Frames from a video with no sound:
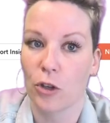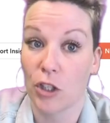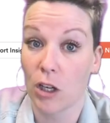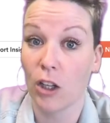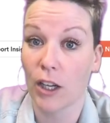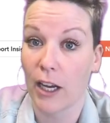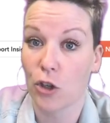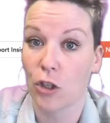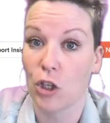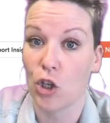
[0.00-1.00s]
it's going to look
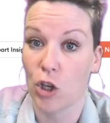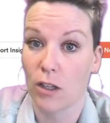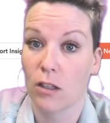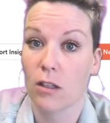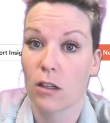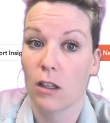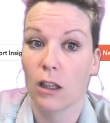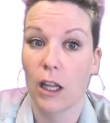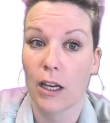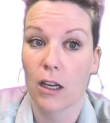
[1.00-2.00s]
actually just
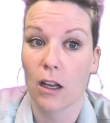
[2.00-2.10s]
like